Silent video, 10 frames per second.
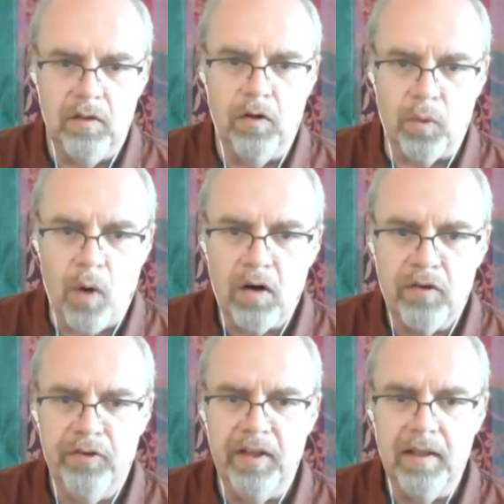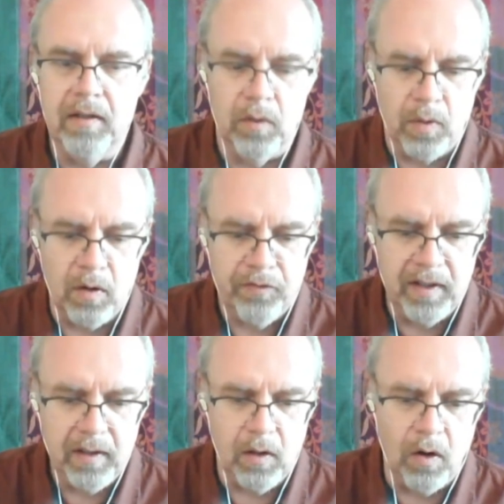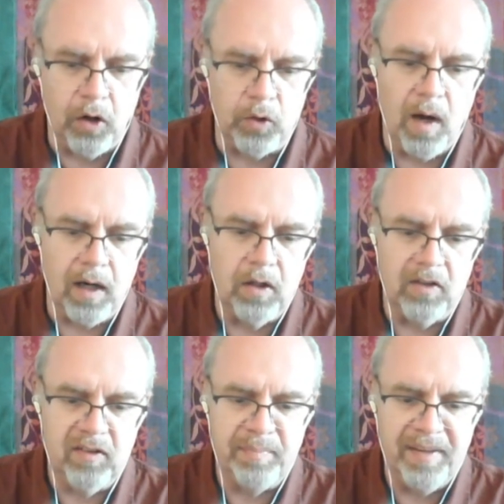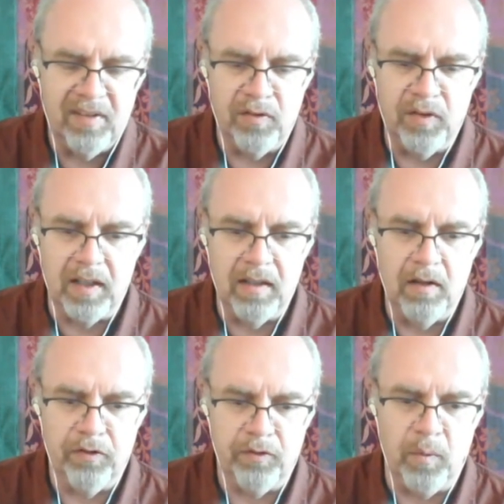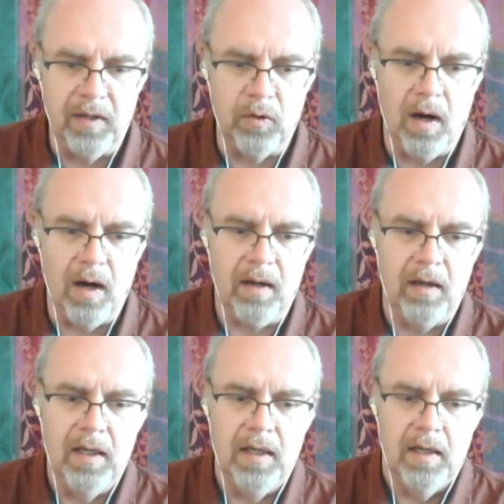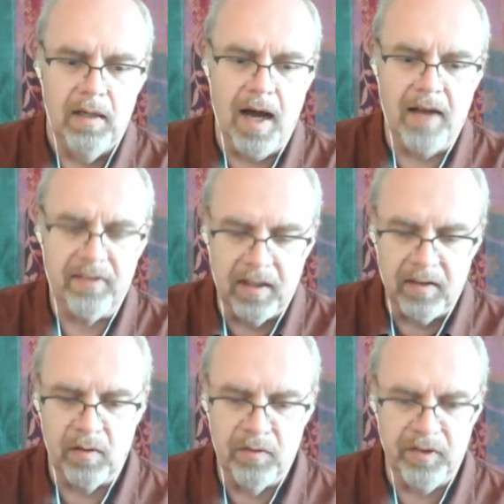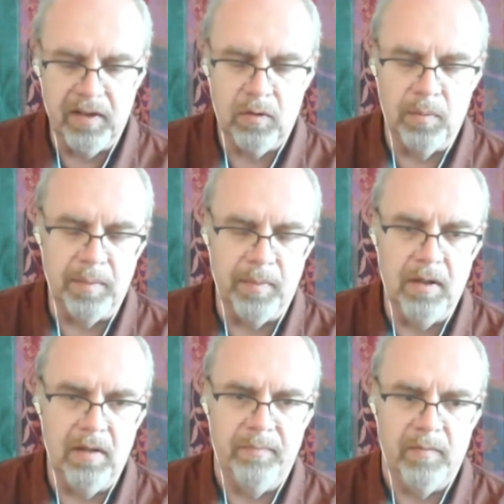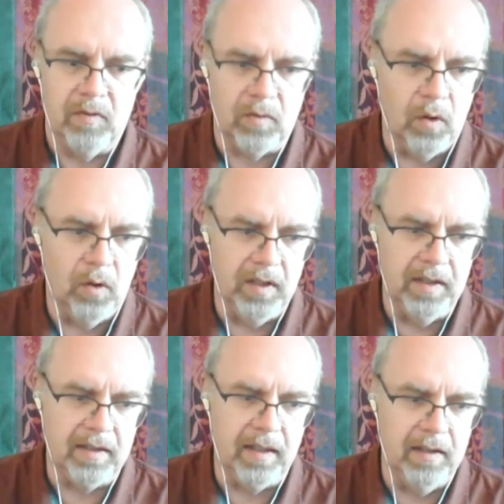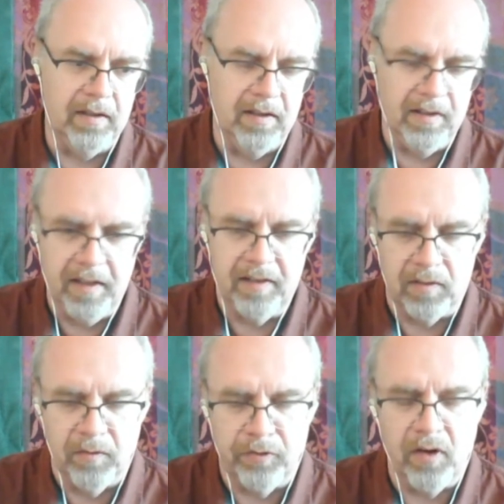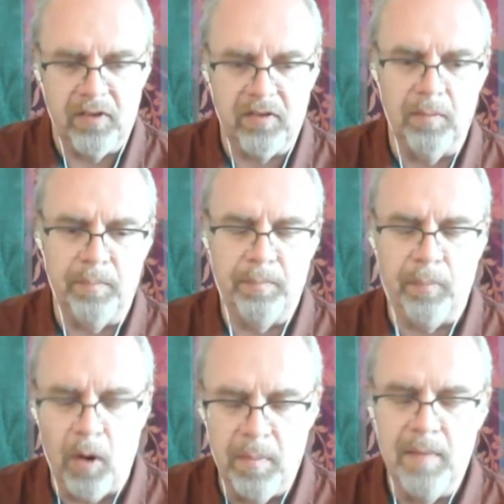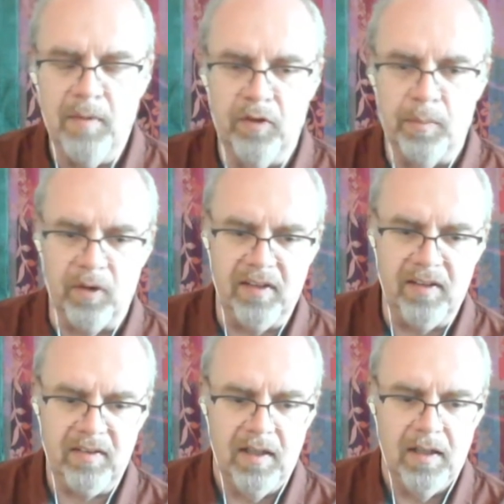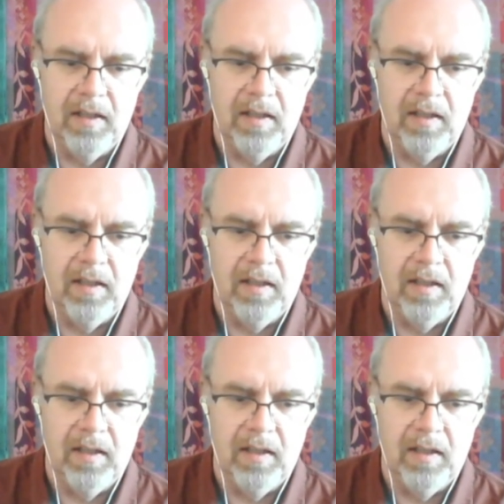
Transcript: the wrong thing, the wrong thing, or you are not specific enough when you are asking something to people. So mm-hmm. it, it's the first problem of the process,